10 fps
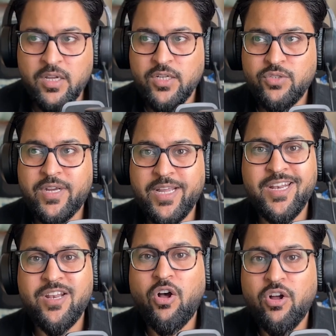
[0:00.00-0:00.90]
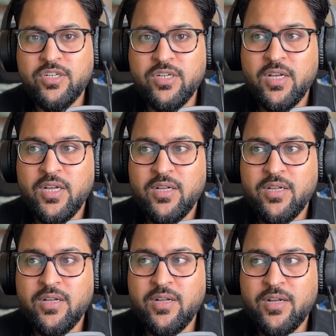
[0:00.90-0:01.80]
You cannot
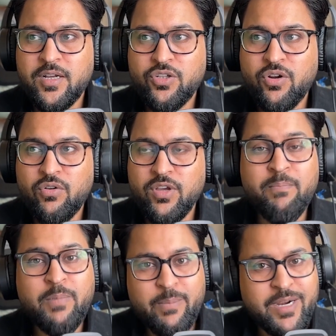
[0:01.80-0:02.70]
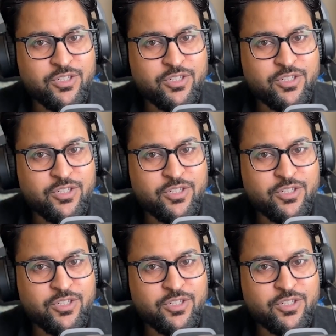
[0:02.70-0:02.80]
implement